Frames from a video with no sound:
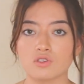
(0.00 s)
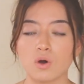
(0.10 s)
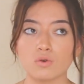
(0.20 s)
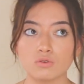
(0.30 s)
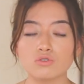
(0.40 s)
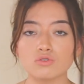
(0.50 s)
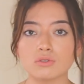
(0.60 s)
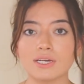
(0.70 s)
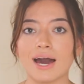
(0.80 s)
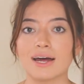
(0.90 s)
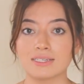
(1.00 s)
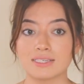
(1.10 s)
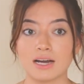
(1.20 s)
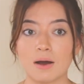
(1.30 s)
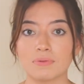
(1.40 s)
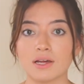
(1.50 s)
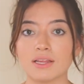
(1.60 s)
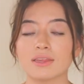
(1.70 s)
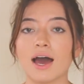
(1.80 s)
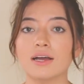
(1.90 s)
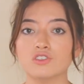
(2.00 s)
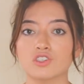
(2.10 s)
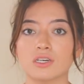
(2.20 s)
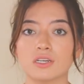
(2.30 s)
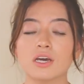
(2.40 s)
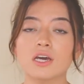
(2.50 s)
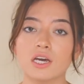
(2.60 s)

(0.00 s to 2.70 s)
So usually at a stoplight, the engine,